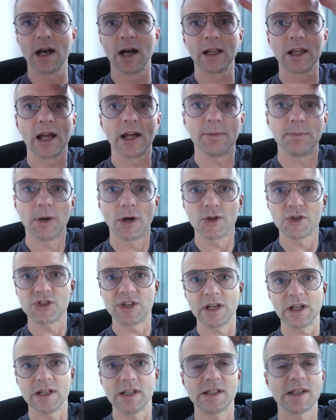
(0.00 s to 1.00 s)
not like
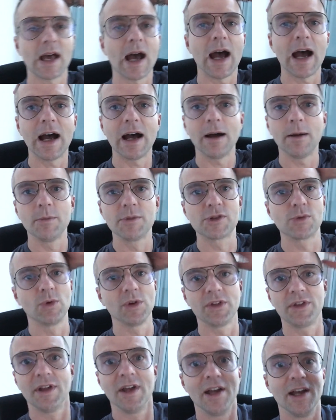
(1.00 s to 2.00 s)
posting his abs
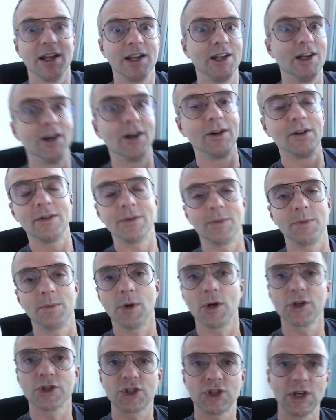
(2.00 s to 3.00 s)
with, you know,
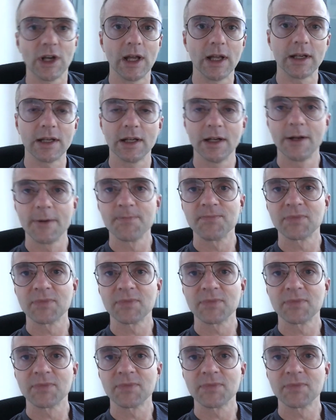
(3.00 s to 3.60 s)
bullshit.